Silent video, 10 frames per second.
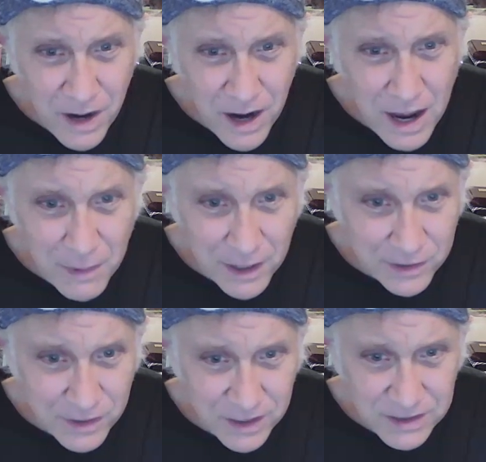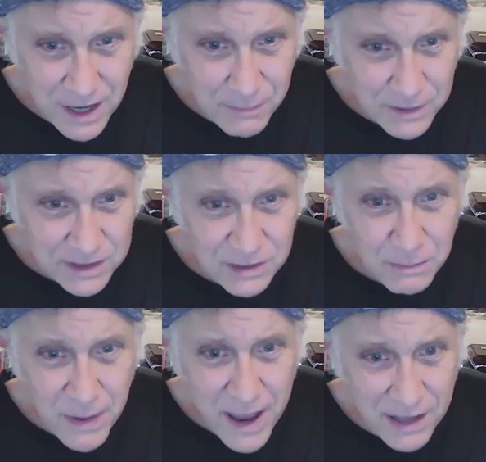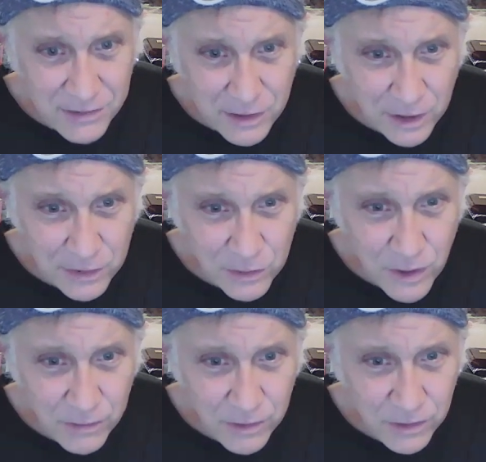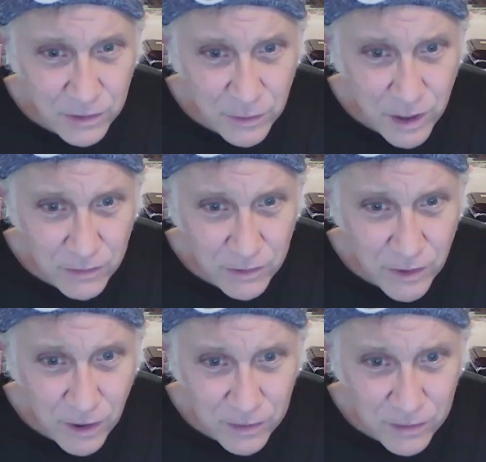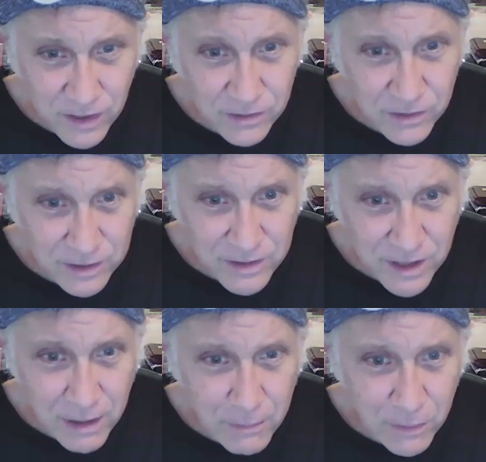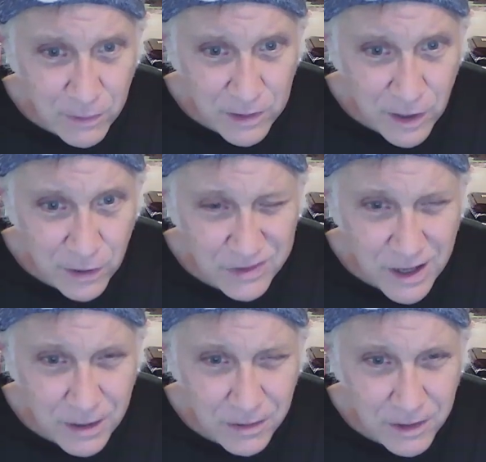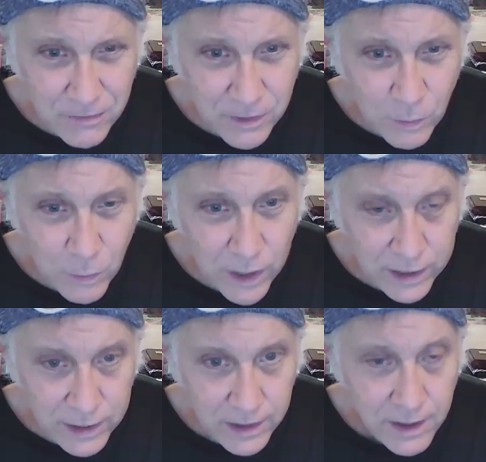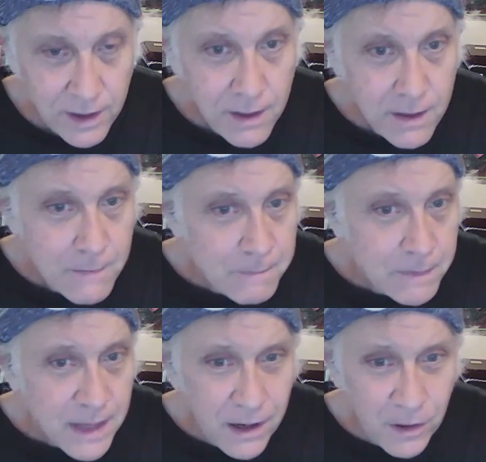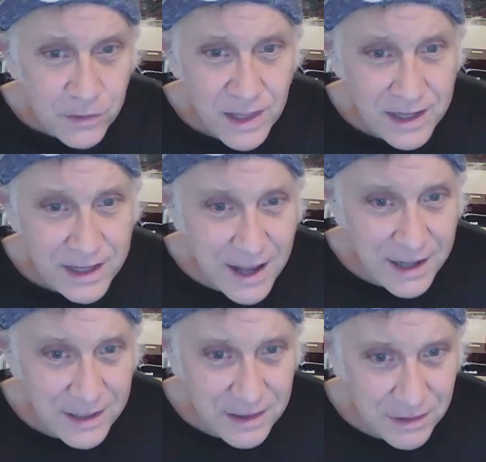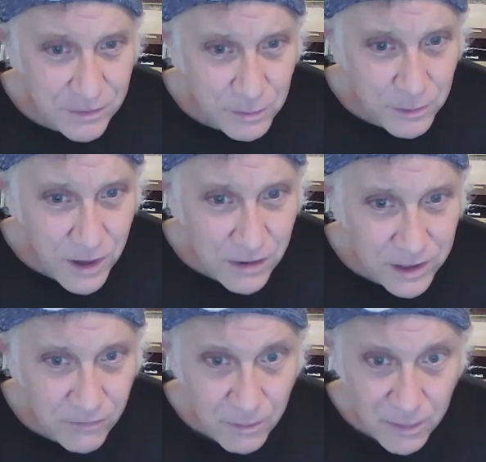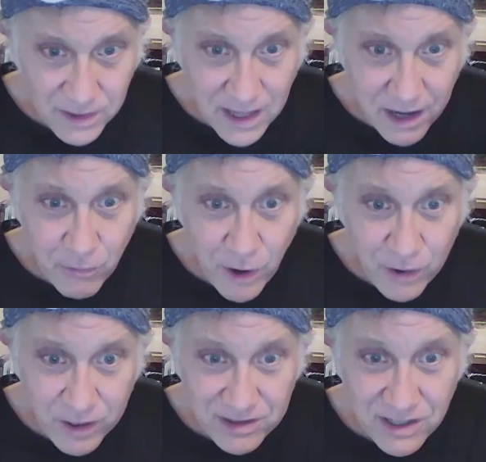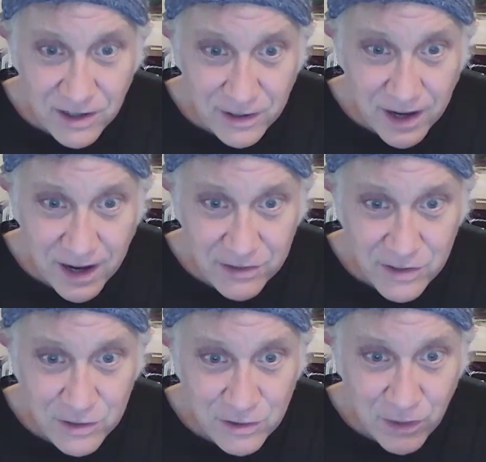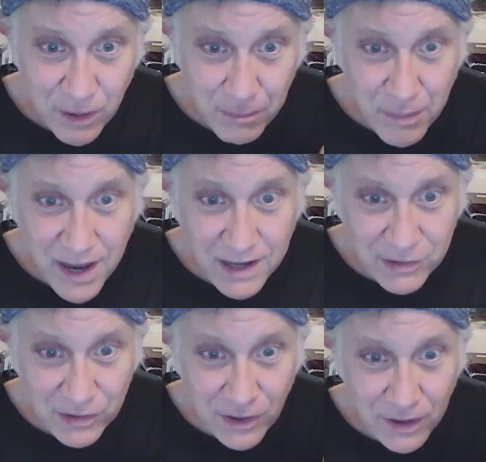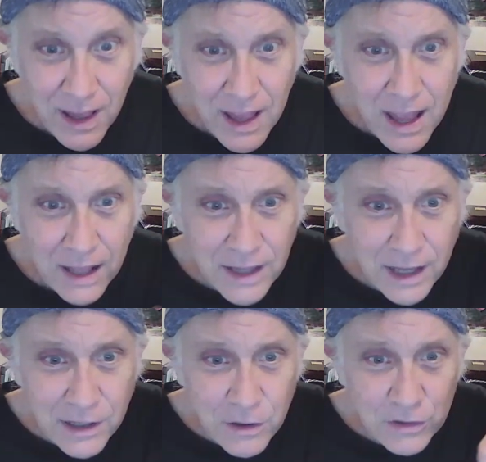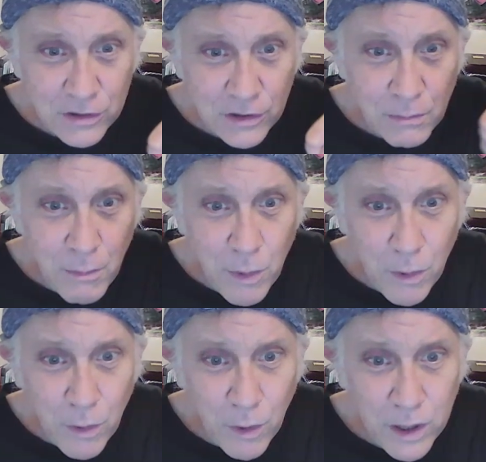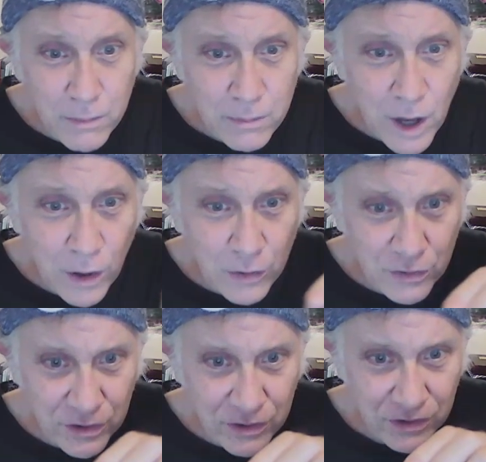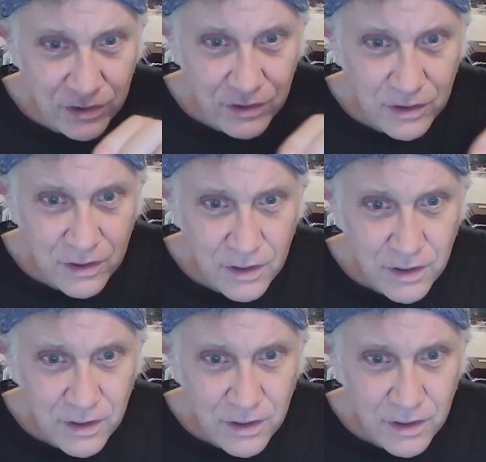a bribe under the table, it's just passing a $200 under the table at the hotel and giving a wink. They don't think anything of the morality of it, but they wrote an interrogation script based on, and they use this moral hypnosis.